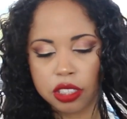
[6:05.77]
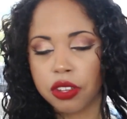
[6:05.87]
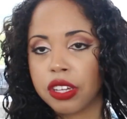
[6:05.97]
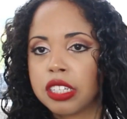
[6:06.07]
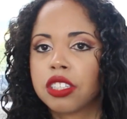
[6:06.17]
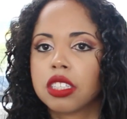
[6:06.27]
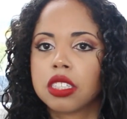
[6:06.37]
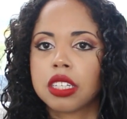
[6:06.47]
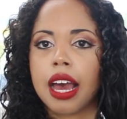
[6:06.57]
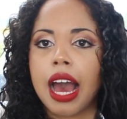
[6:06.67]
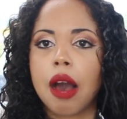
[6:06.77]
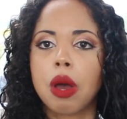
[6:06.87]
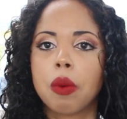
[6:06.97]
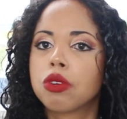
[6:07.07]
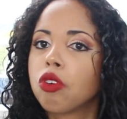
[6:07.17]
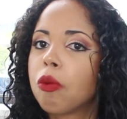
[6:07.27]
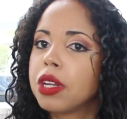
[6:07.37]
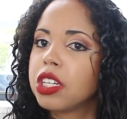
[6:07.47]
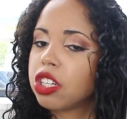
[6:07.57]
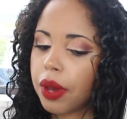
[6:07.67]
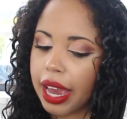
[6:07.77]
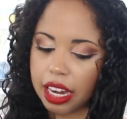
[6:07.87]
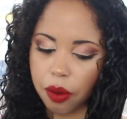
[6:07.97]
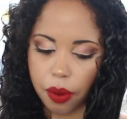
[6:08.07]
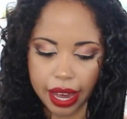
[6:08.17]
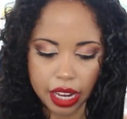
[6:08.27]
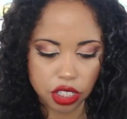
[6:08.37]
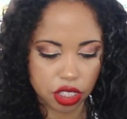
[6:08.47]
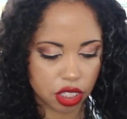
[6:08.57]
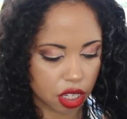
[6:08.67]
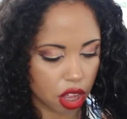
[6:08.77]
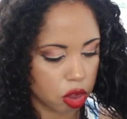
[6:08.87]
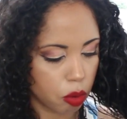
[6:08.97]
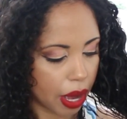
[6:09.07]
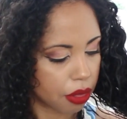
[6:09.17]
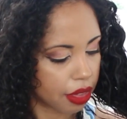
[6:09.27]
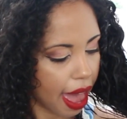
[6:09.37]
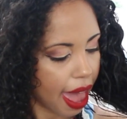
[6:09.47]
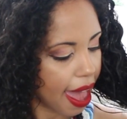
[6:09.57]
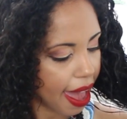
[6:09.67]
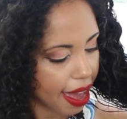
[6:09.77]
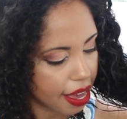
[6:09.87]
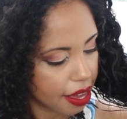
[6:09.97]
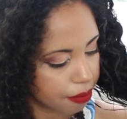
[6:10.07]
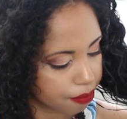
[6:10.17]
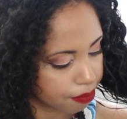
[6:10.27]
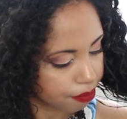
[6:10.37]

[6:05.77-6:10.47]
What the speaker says: So this is just how I would normally do it anyway, just throughout the hair.